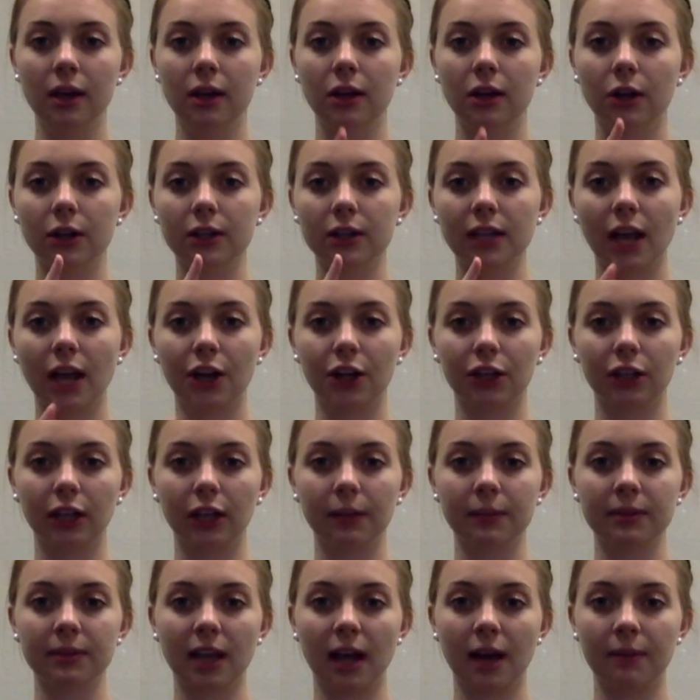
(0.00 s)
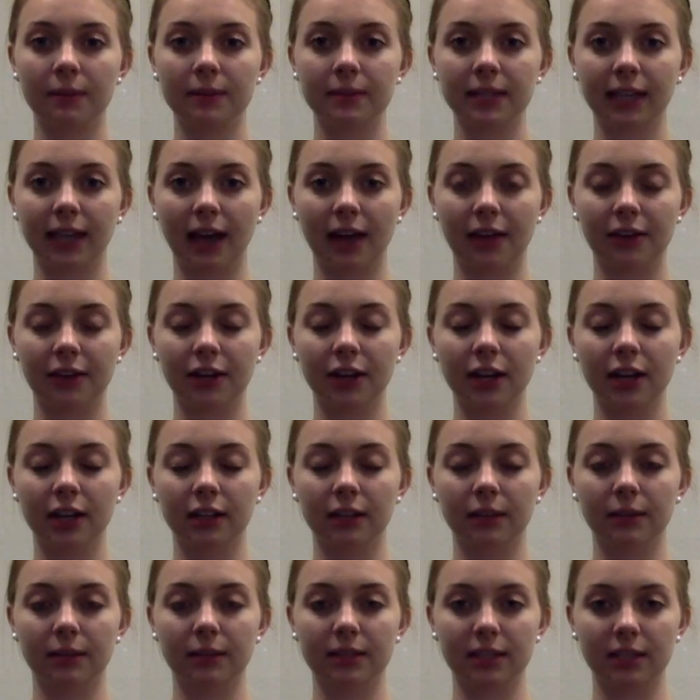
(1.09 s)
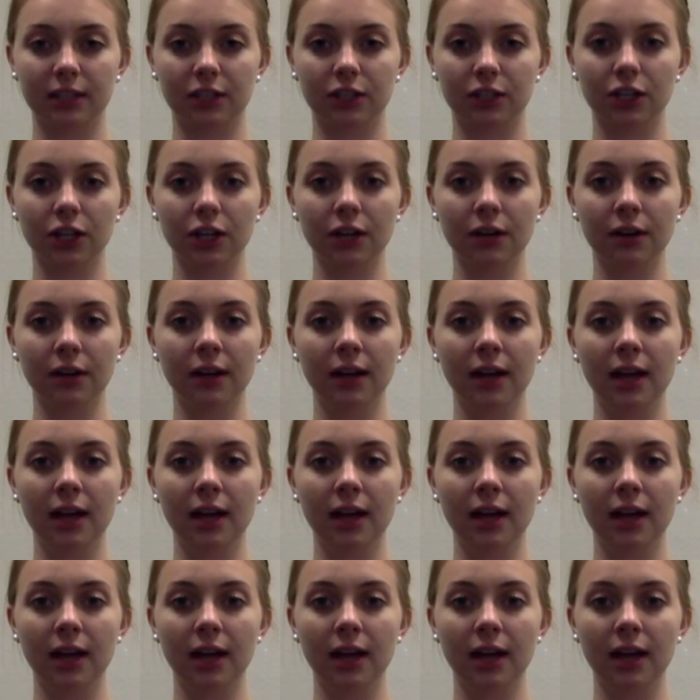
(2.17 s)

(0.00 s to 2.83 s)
Notice how your lips come together in the center?